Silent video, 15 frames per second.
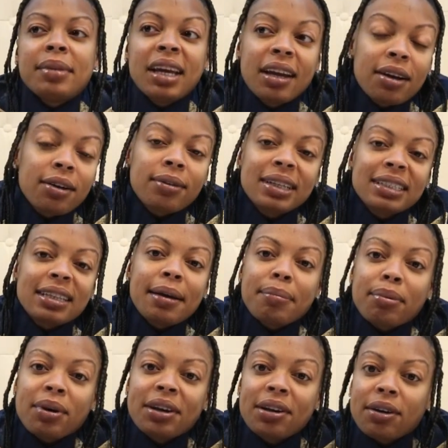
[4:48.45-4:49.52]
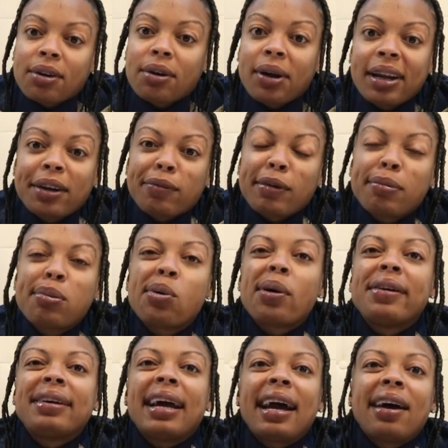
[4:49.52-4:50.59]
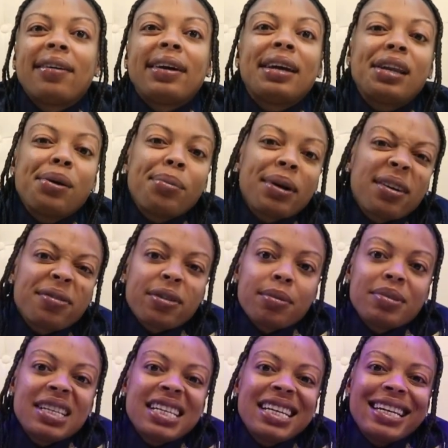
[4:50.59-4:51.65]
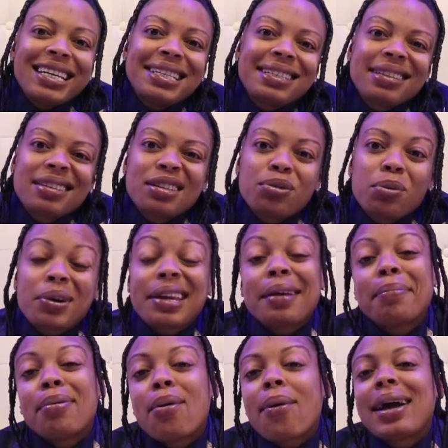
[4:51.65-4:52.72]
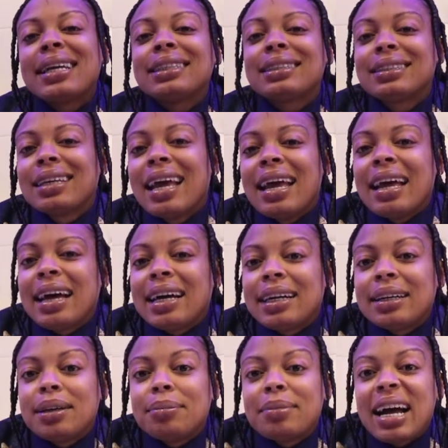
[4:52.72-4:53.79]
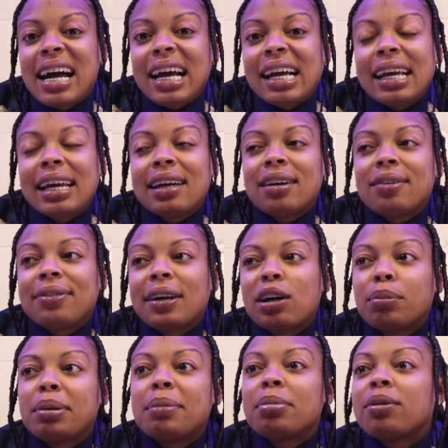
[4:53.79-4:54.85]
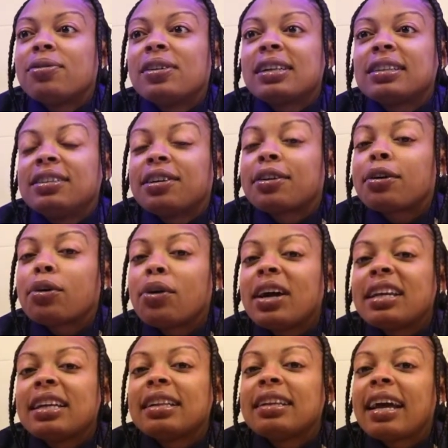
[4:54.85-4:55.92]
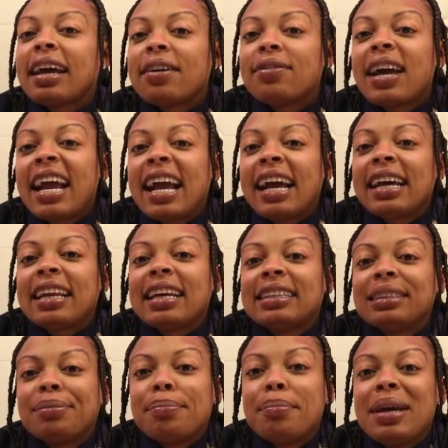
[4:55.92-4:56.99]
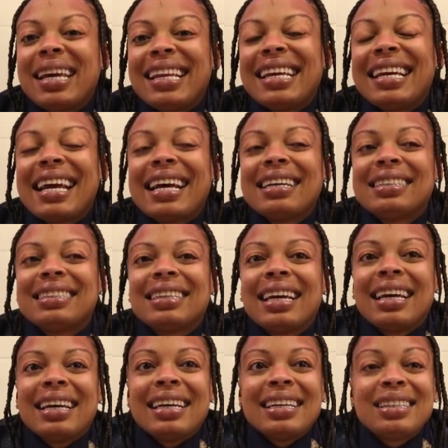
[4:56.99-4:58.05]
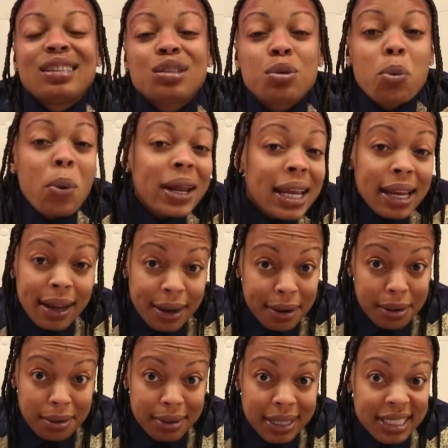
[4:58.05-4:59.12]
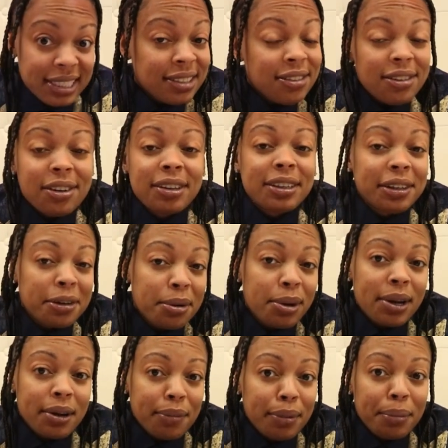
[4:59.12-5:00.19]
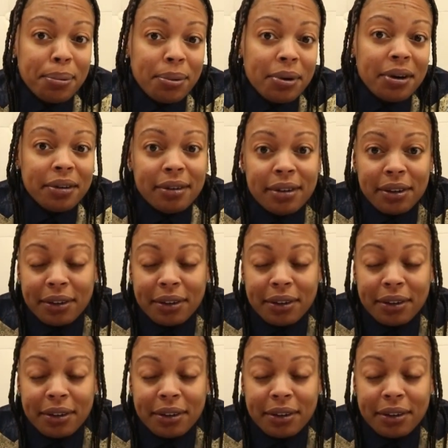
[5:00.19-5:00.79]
Inquiries can bring your credit report down anywhere from 10 to 20 points. I have helped people fix their credit that have had as many as 20 inquiries on their credit report.